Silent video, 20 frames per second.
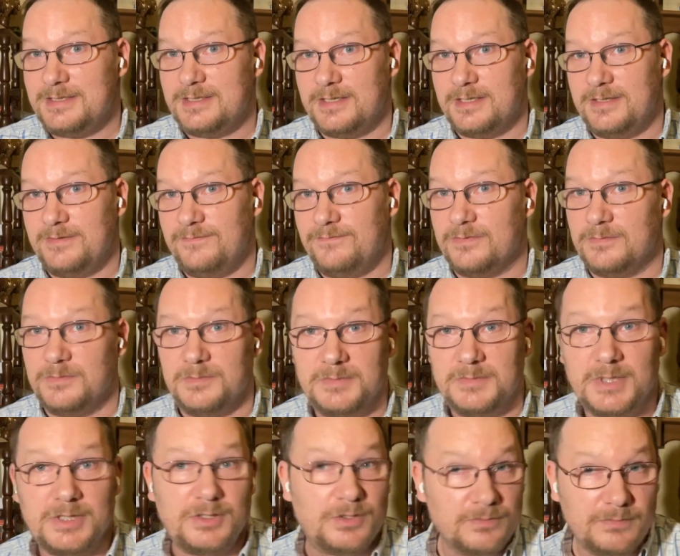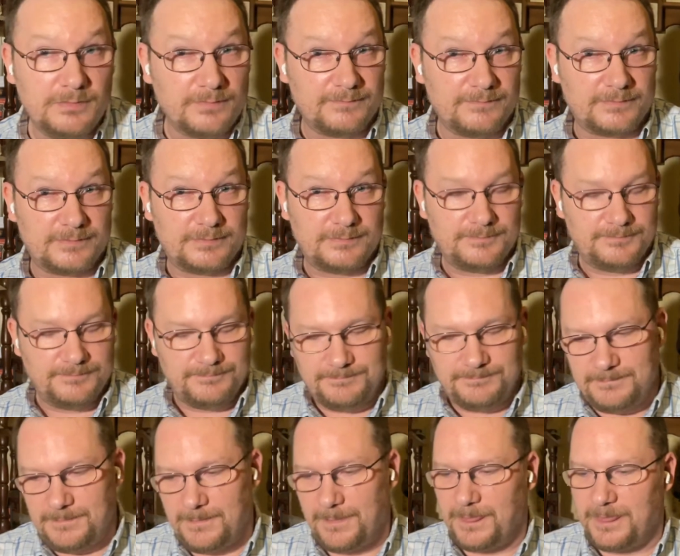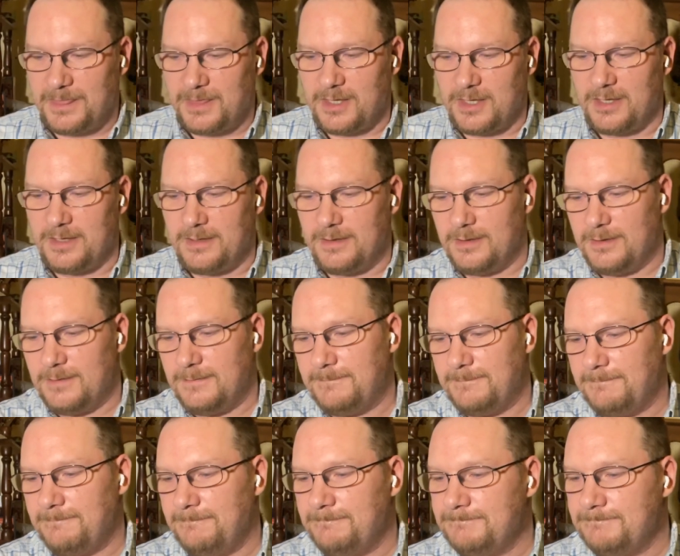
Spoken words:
say from Louisville. The